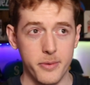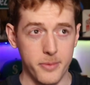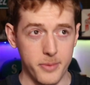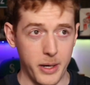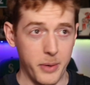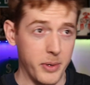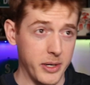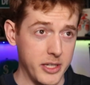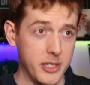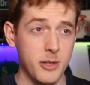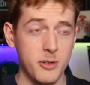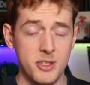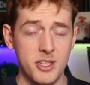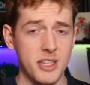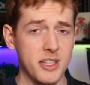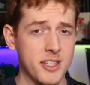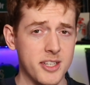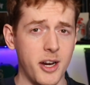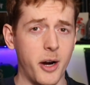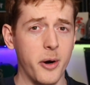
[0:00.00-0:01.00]
well, what
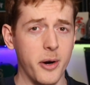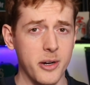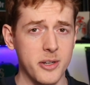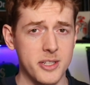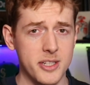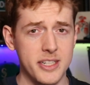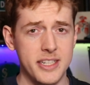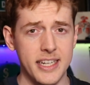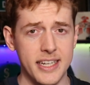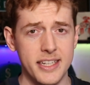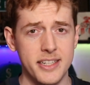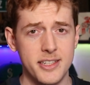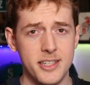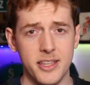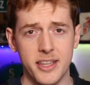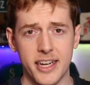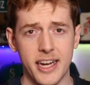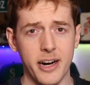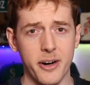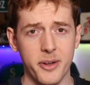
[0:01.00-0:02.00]
UC Saros did
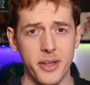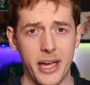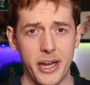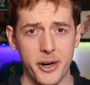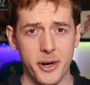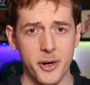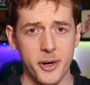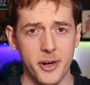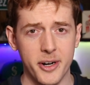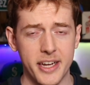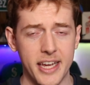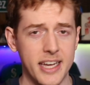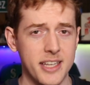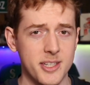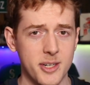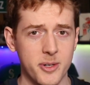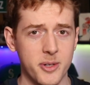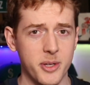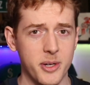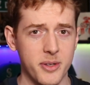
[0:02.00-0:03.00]
to the Carolina
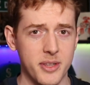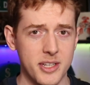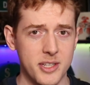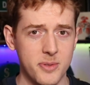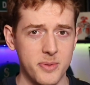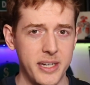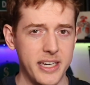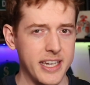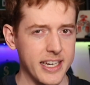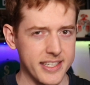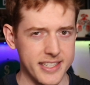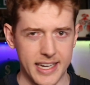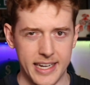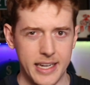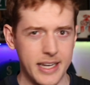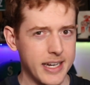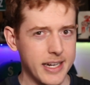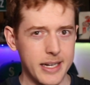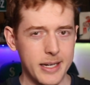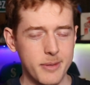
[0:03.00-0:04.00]
Hurricanes earlier this week, as I